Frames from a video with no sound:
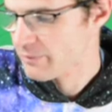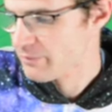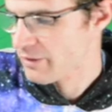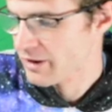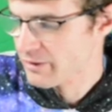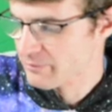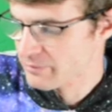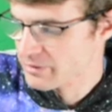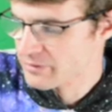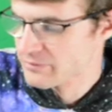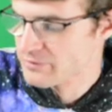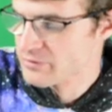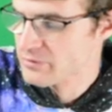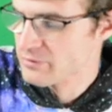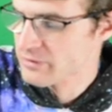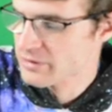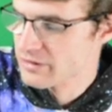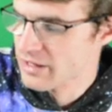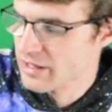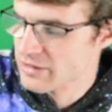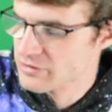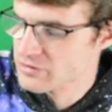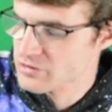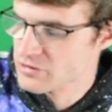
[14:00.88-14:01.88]
might be doing
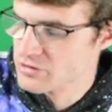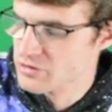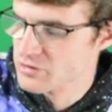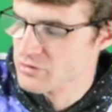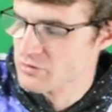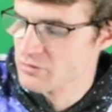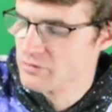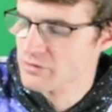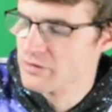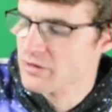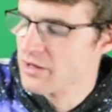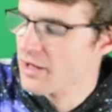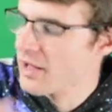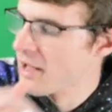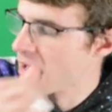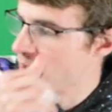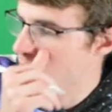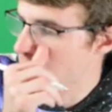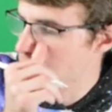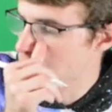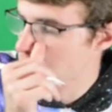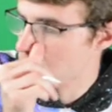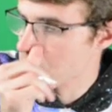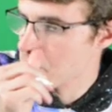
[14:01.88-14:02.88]
that too.
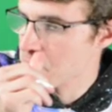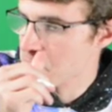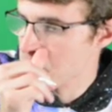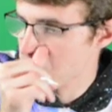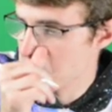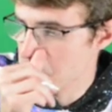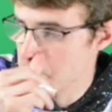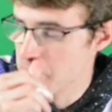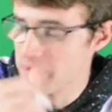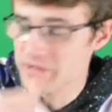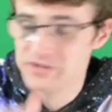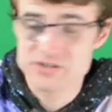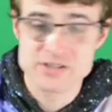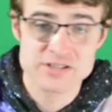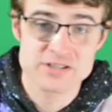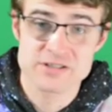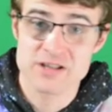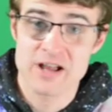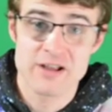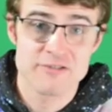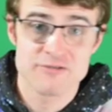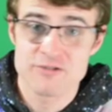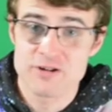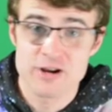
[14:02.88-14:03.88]
It's just
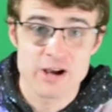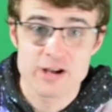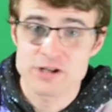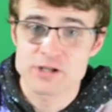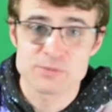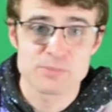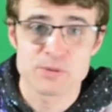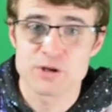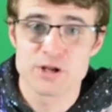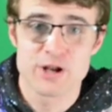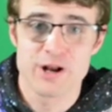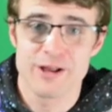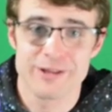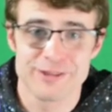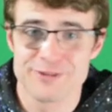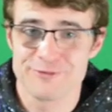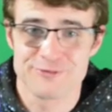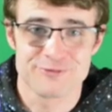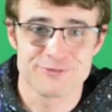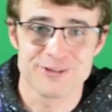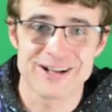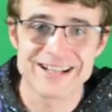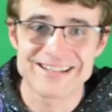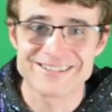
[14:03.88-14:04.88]
I forgot to put it on
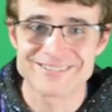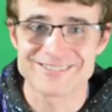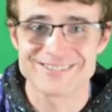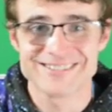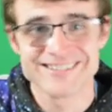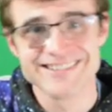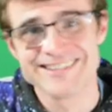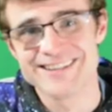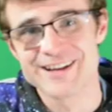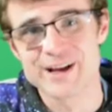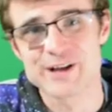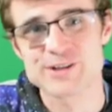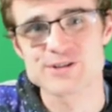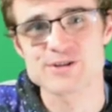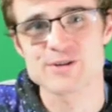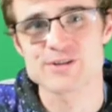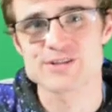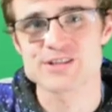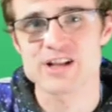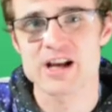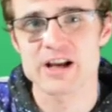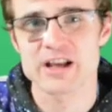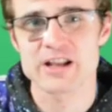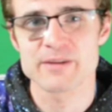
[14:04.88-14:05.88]
the final, and so
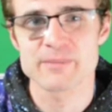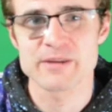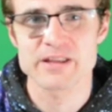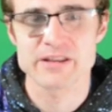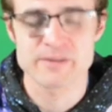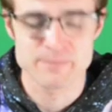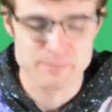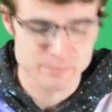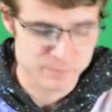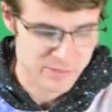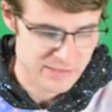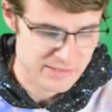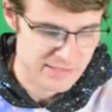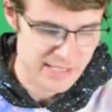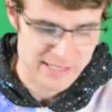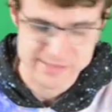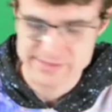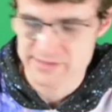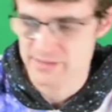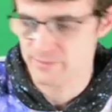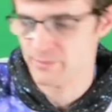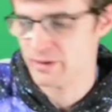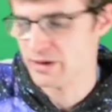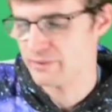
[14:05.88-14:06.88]
it's not going to be
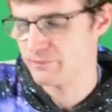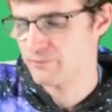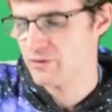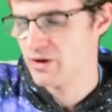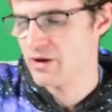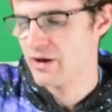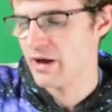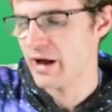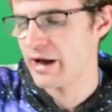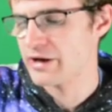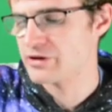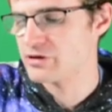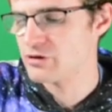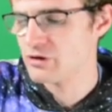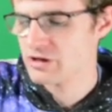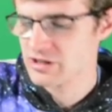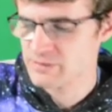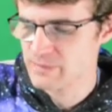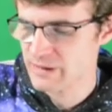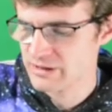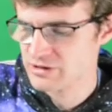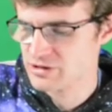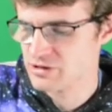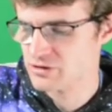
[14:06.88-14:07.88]
tested. But I do
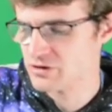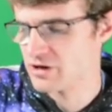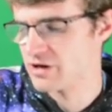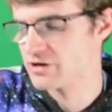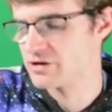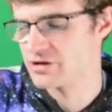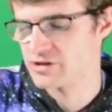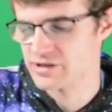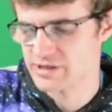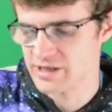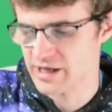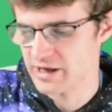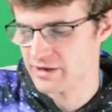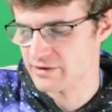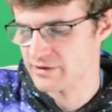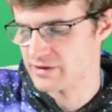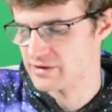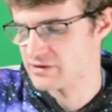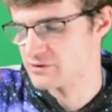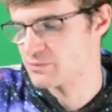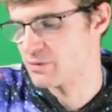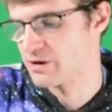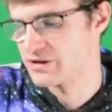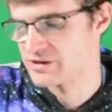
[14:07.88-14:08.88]
expect you to understand
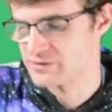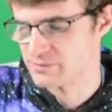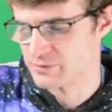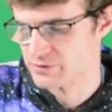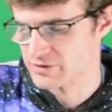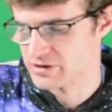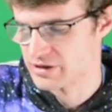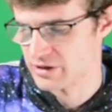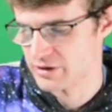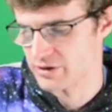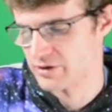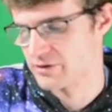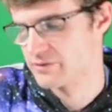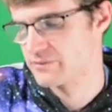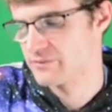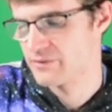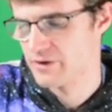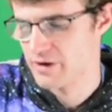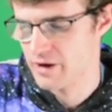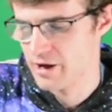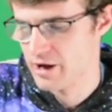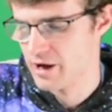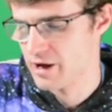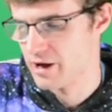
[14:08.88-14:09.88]
these principles here.
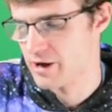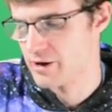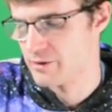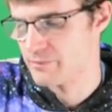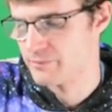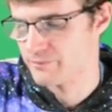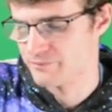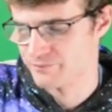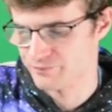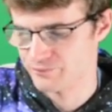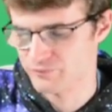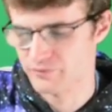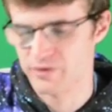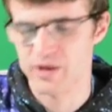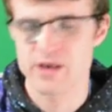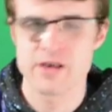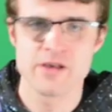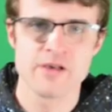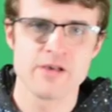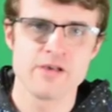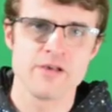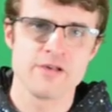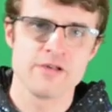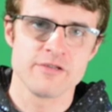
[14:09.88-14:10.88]

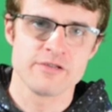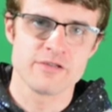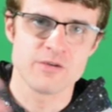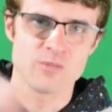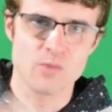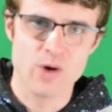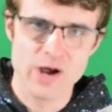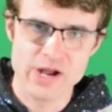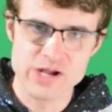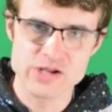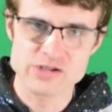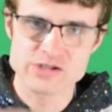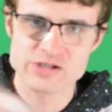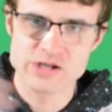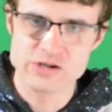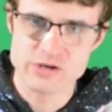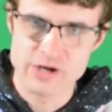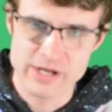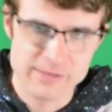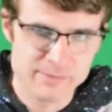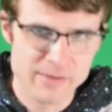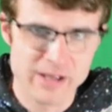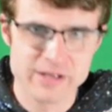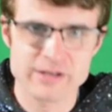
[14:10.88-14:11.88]
That wires
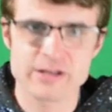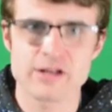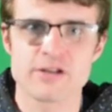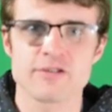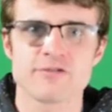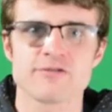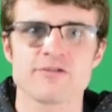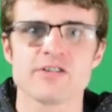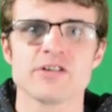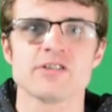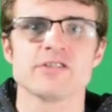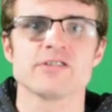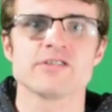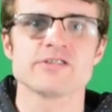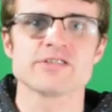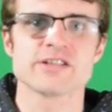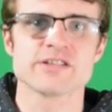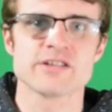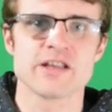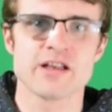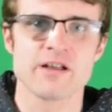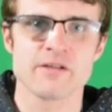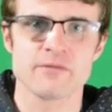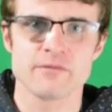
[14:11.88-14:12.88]
generate magnetic fields,
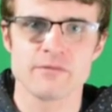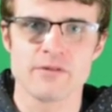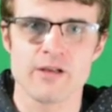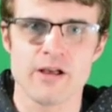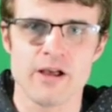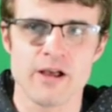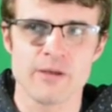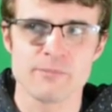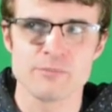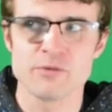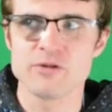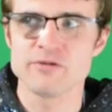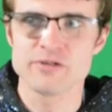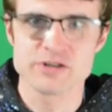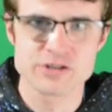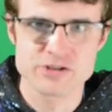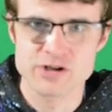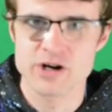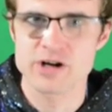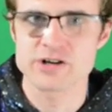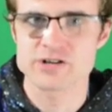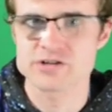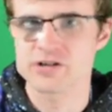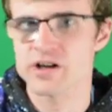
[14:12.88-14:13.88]
and that moving
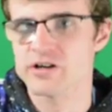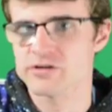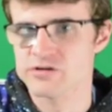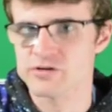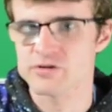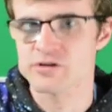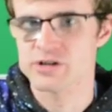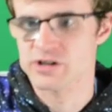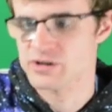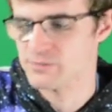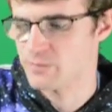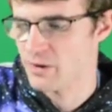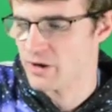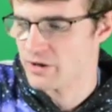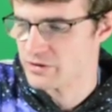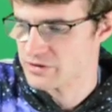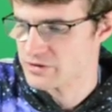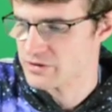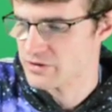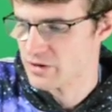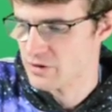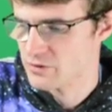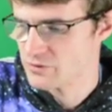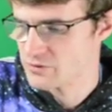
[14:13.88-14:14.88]
charges also respond
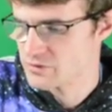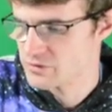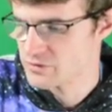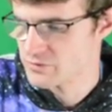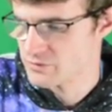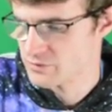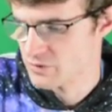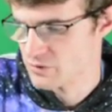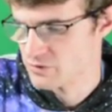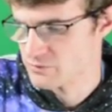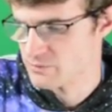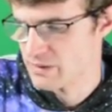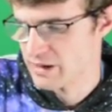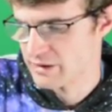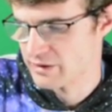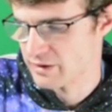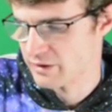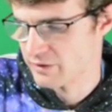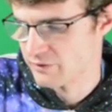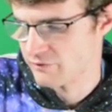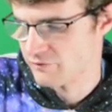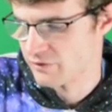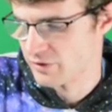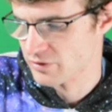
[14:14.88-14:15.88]
to those
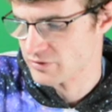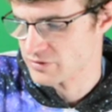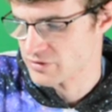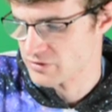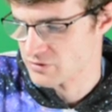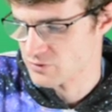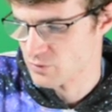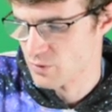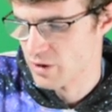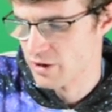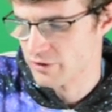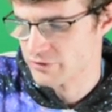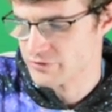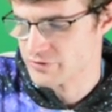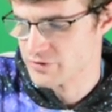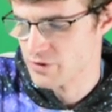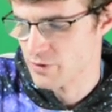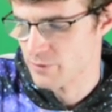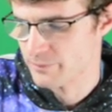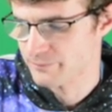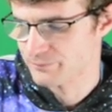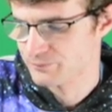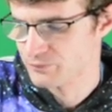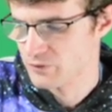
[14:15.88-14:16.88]
magnetic fields as well.
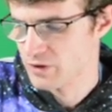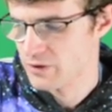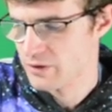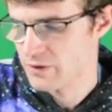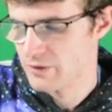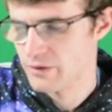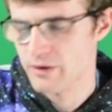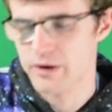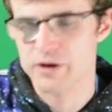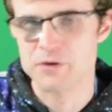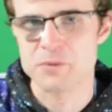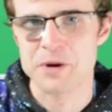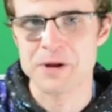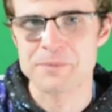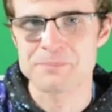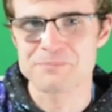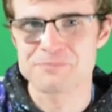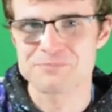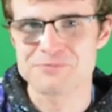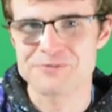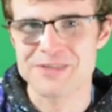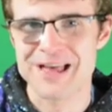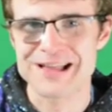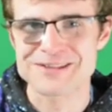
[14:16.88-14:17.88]
So anyway,
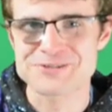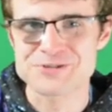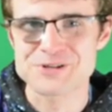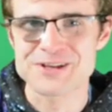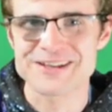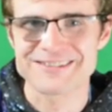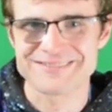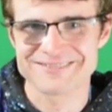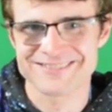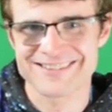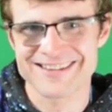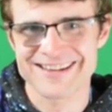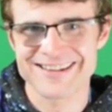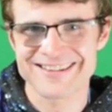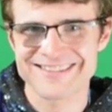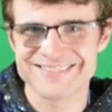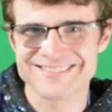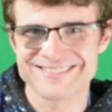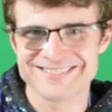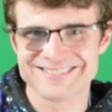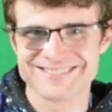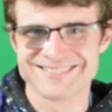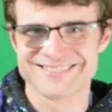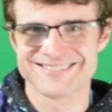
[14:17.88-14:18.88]
that's it, okay?
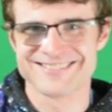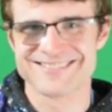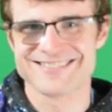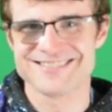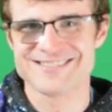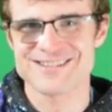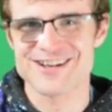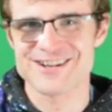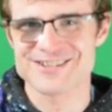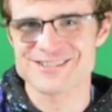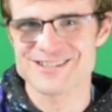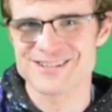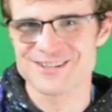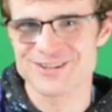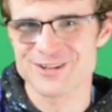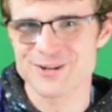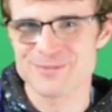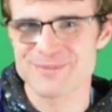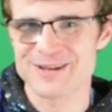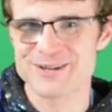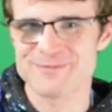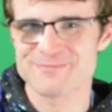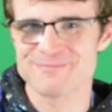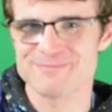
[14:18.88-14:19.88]
Talk to you in a
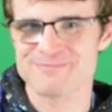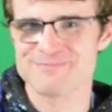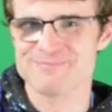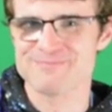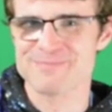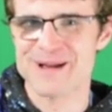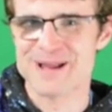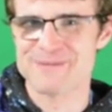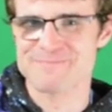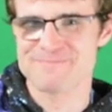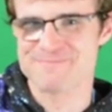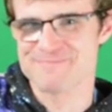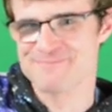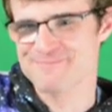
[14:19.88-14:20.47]
little bit. Bye.